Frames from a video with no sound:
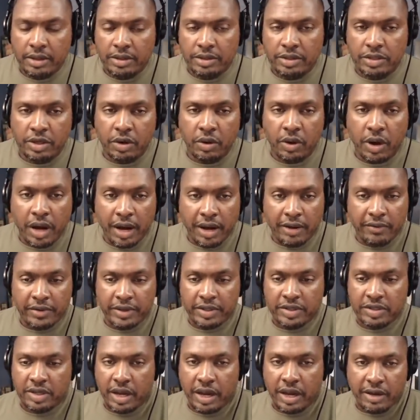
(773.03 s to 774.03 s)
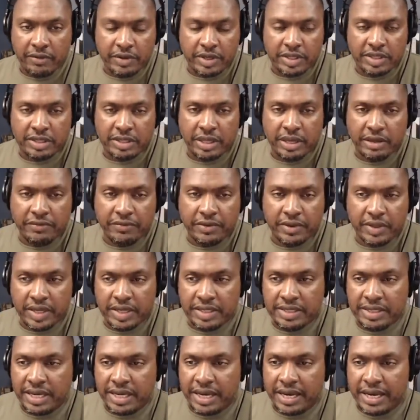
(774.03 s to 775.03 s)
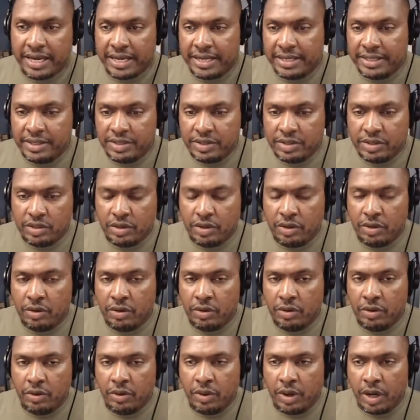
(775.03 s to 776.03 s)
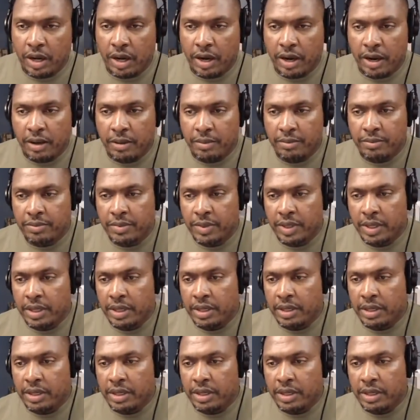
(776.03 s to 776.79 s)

So yeah. obvious, obviously, for these guys to um,